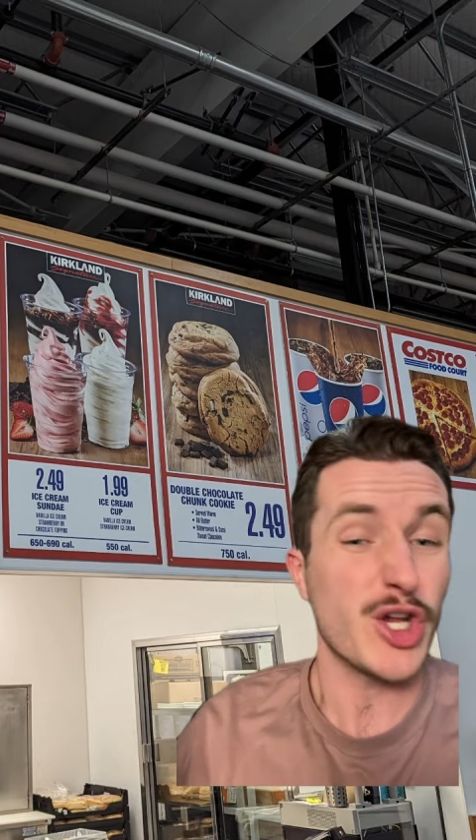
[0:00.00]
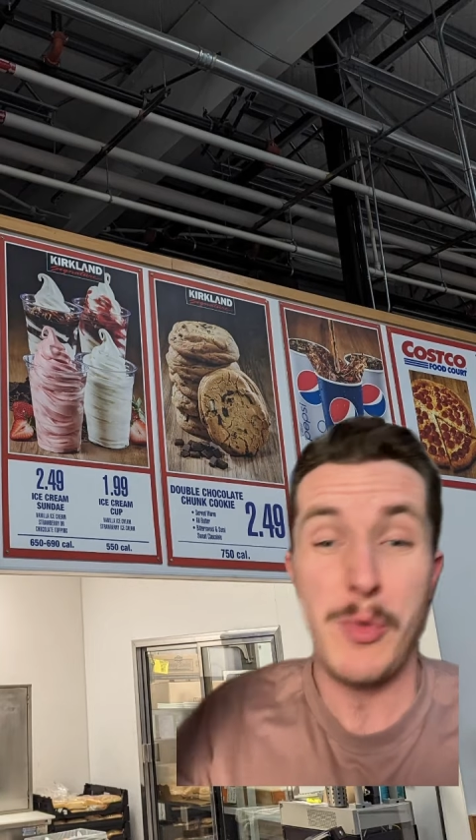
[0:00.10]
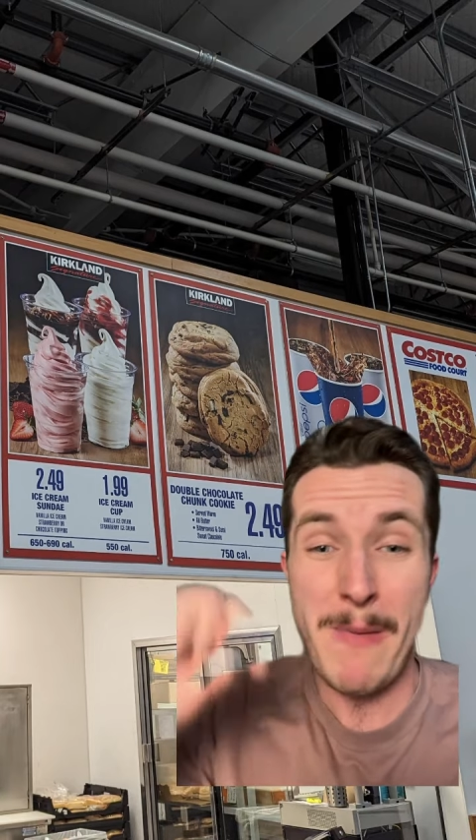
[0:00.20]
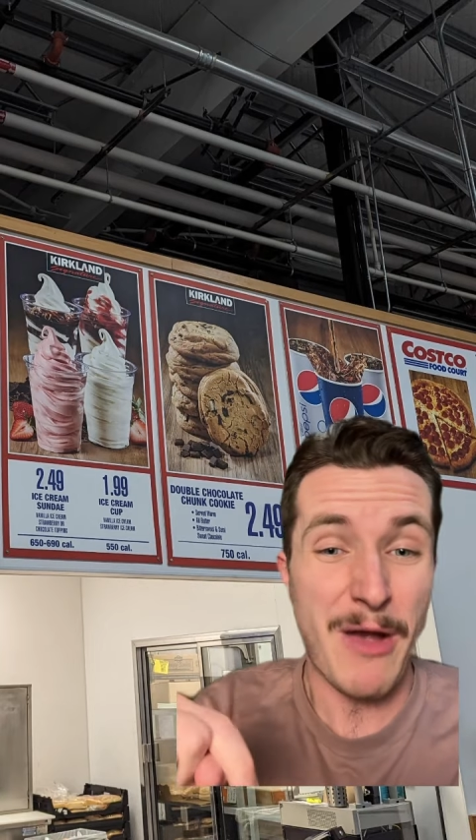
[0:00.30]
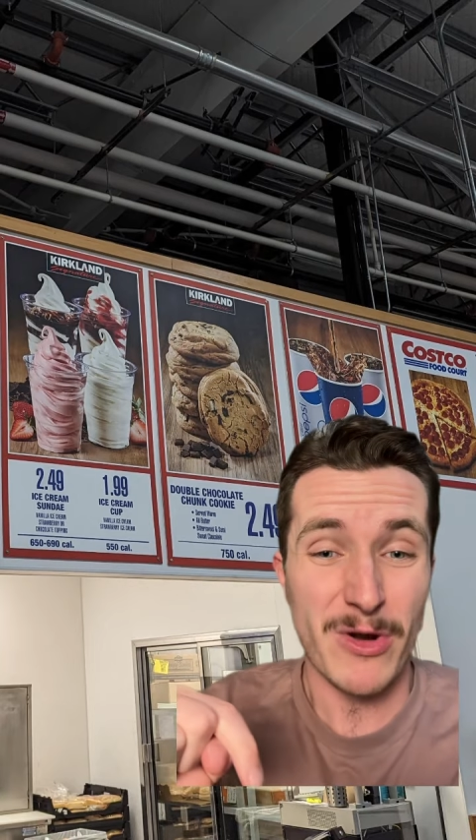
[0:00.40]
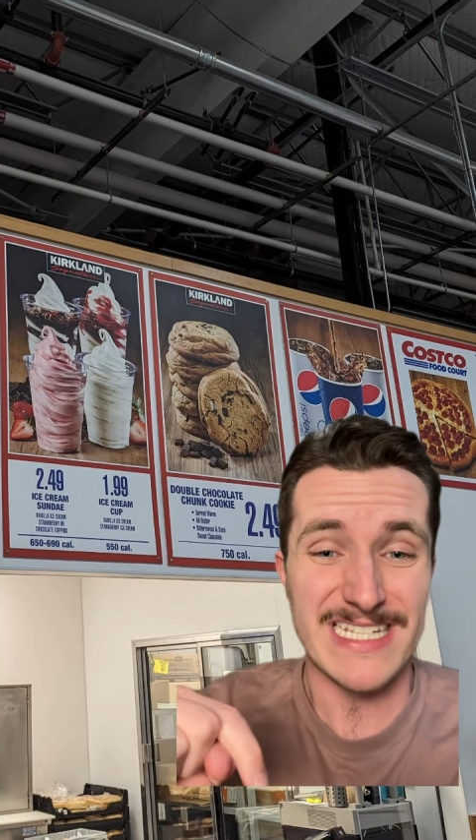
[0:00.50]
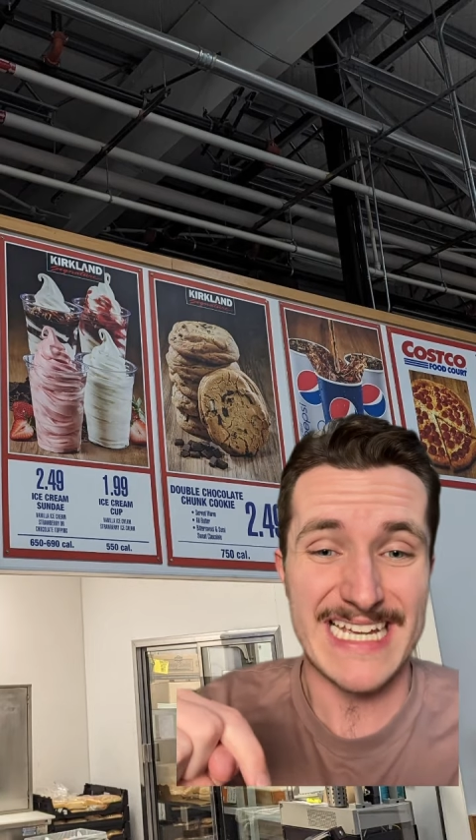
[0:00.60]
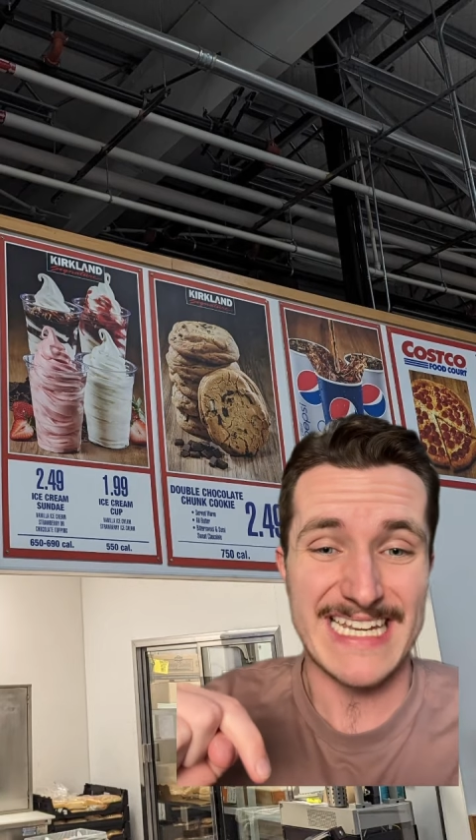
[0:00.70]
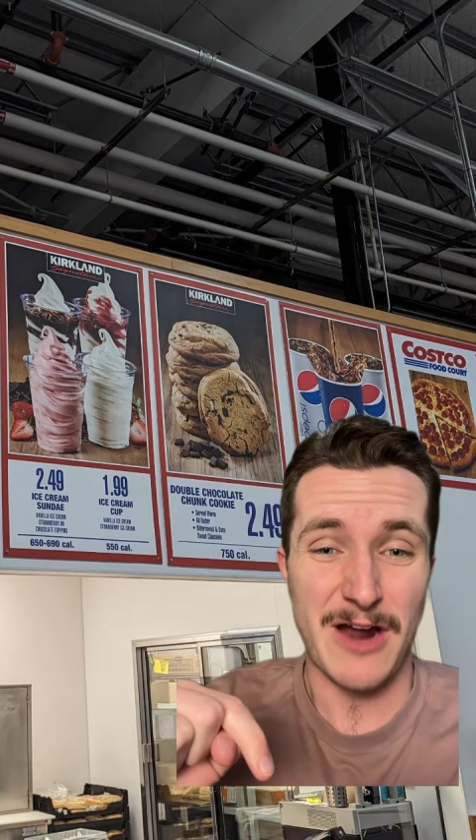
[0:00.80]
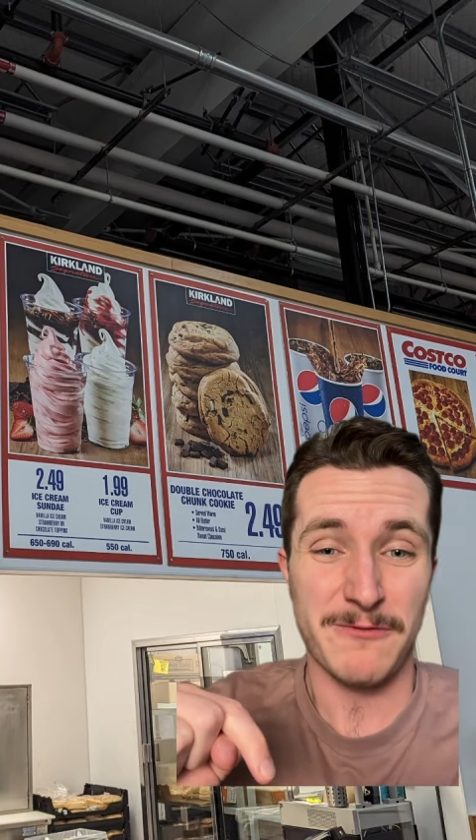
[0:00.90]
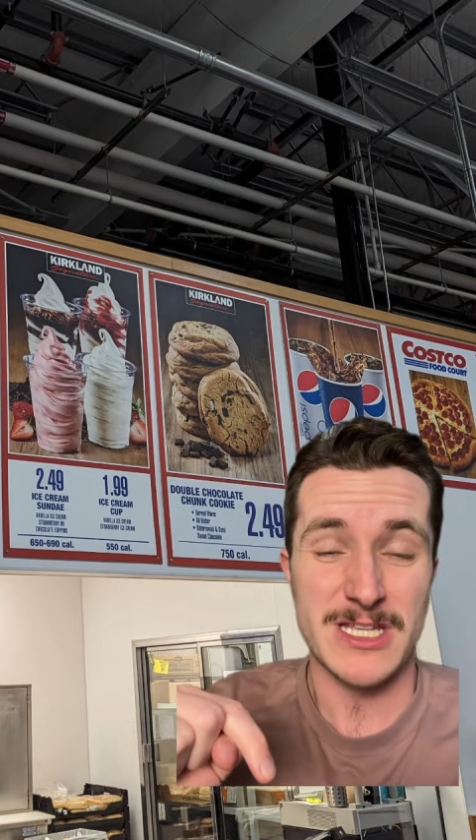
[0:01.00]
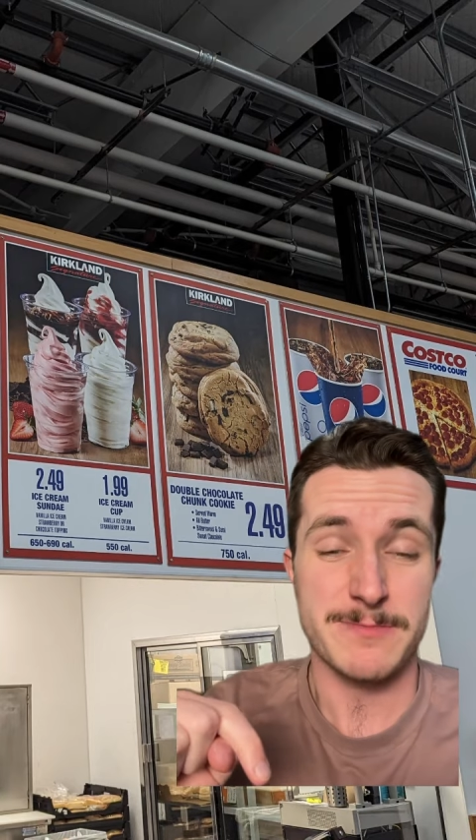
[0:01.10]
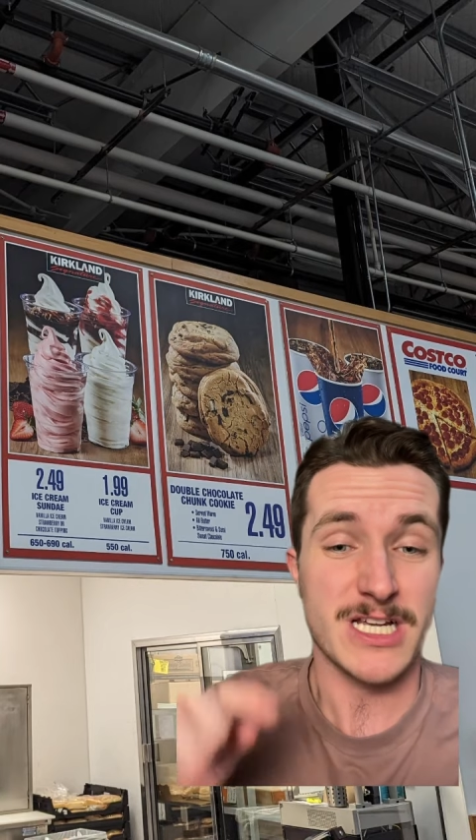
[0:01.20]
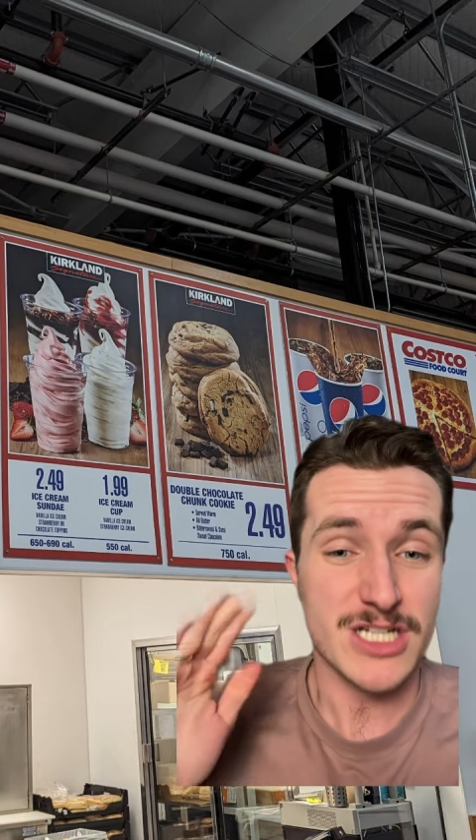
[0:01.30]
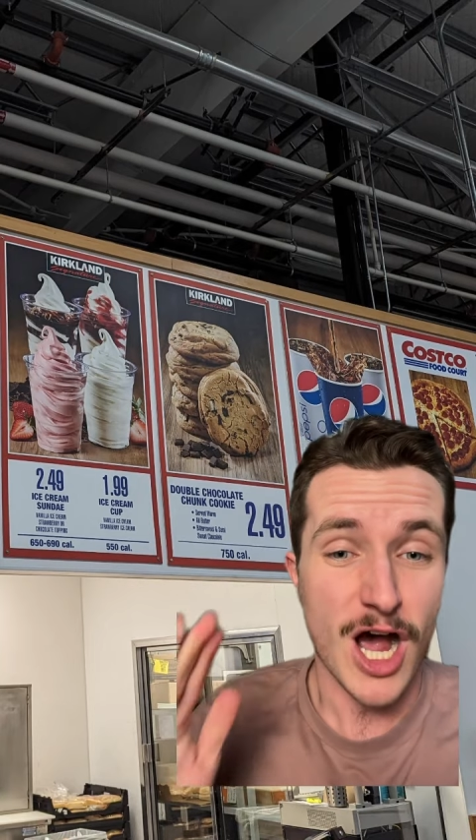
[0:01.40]
you might want to sit down for this
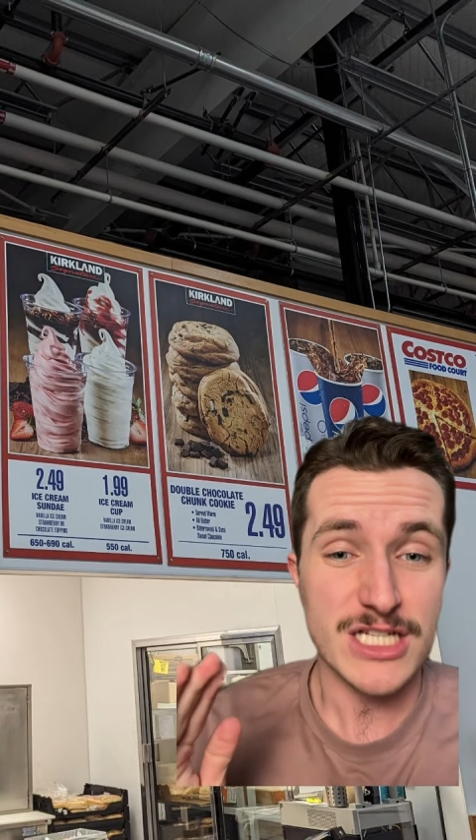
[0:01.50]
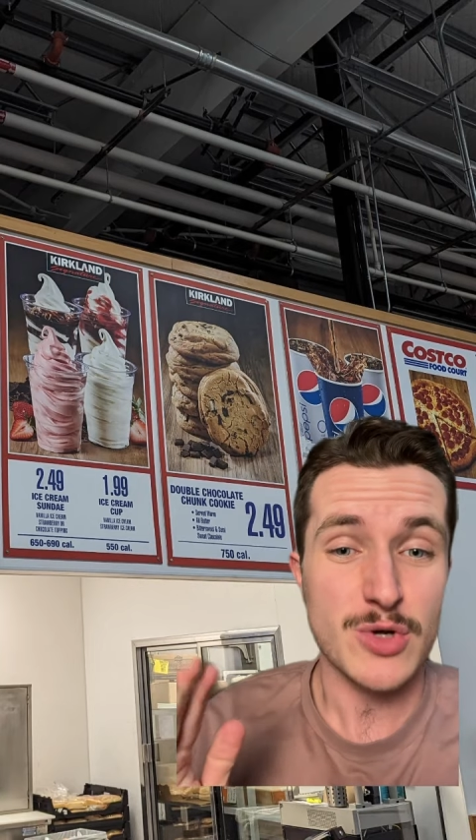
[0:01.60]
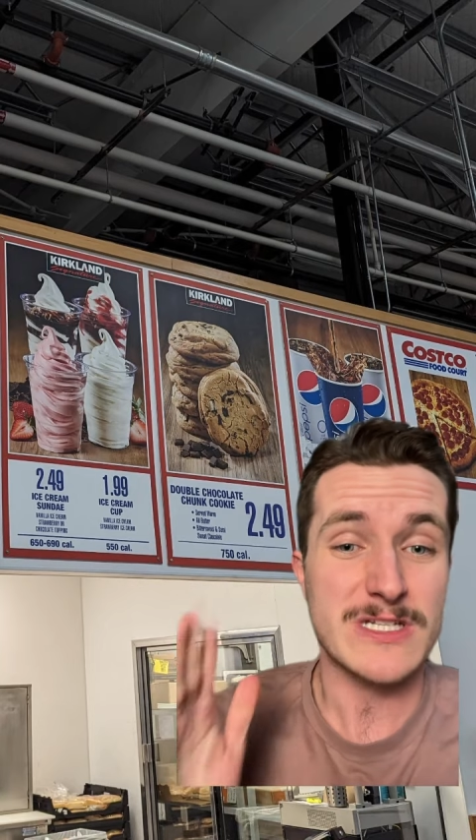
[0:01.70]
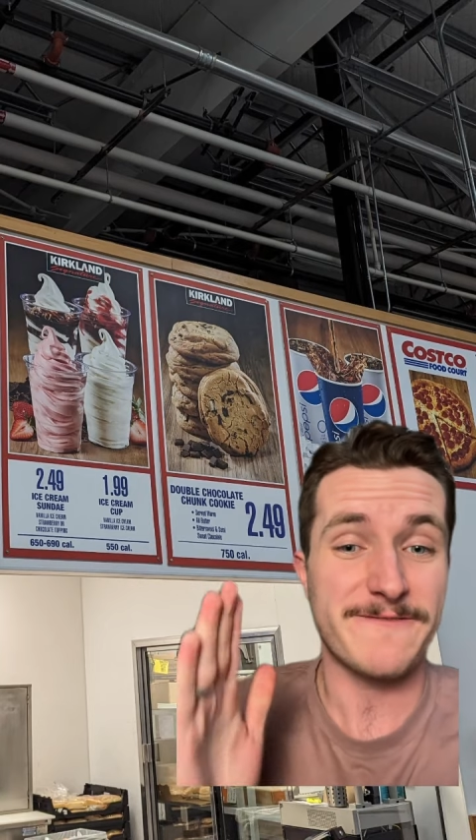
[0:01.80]
because Costco